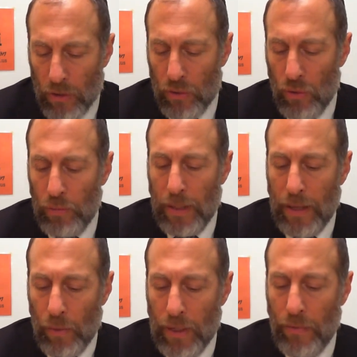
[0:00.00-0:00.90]
assume that
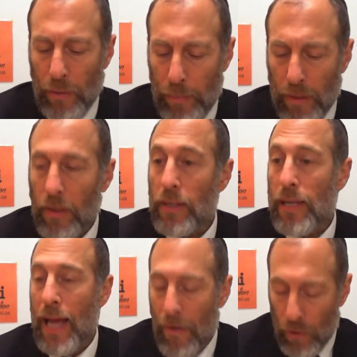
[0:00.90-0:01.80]
they will definitely build it because
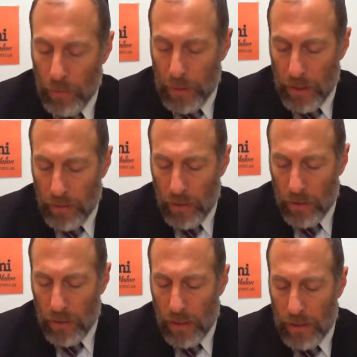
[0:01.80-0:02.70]
they have all the
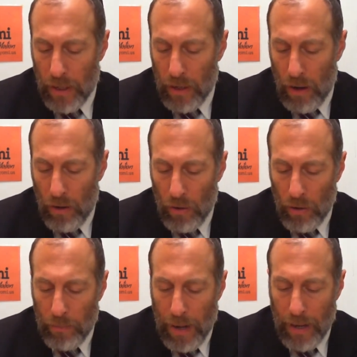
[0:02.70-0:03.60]
materials, they said no.
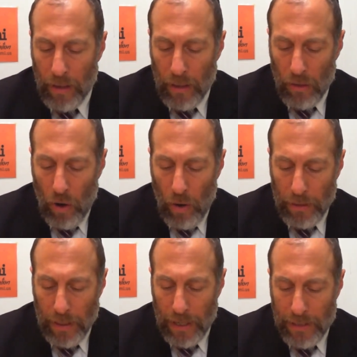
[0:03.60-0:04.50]

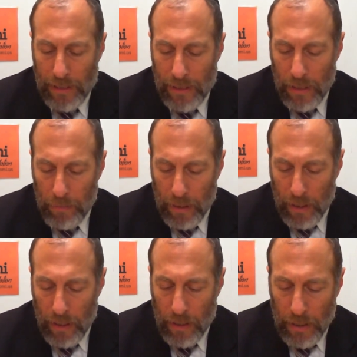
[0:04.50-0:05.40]
Omalei
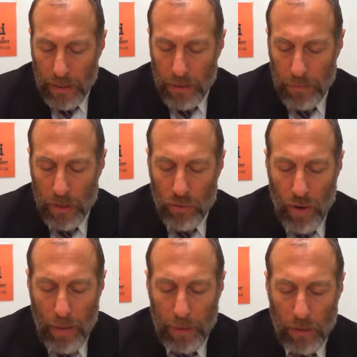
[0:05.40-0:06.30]
Zimnin the
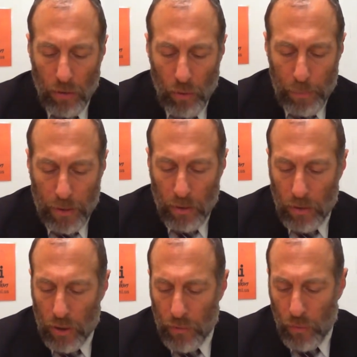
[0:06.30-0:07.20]
Misrami Lahu
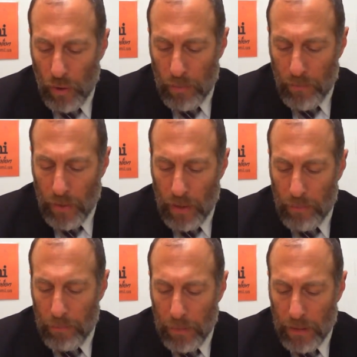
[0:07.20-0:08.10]
Pidyon Shvuyim
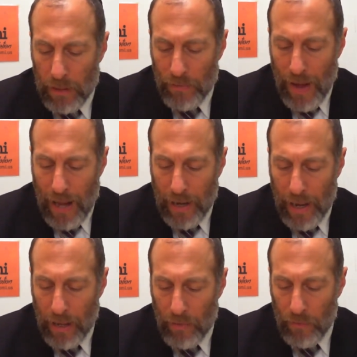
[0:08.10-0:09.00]

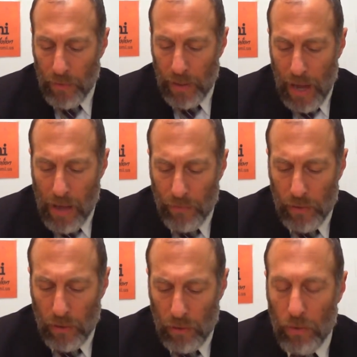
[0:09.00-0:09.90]
Mizbane
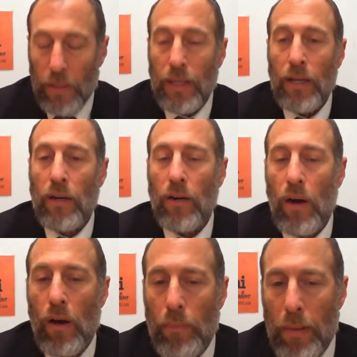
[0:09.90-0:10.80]
B'Yayv Lahu.
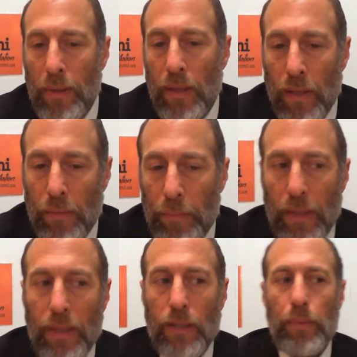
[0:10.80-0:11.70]
No, maybe there'll
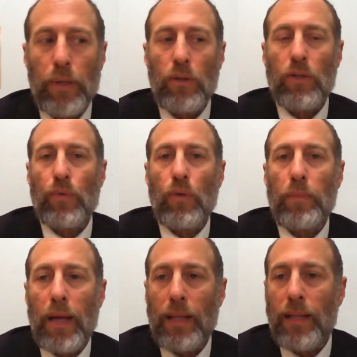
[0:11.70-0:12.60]
be this Pidyon
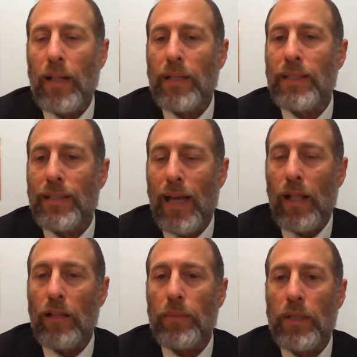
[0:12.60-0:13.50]
Shvuyim and they'll
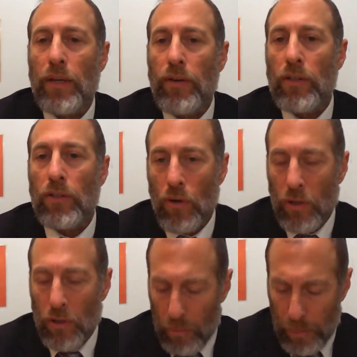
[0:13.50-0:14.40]
sell the materials in
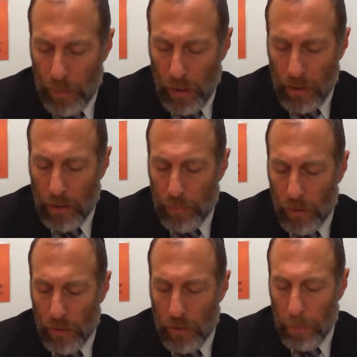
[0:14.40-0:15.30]
order to be paid to the
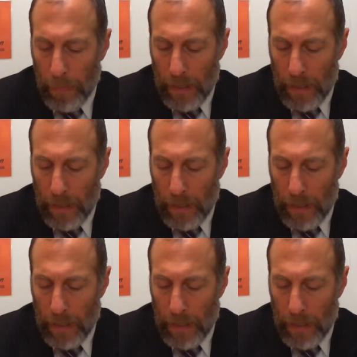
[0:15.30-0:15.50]
person.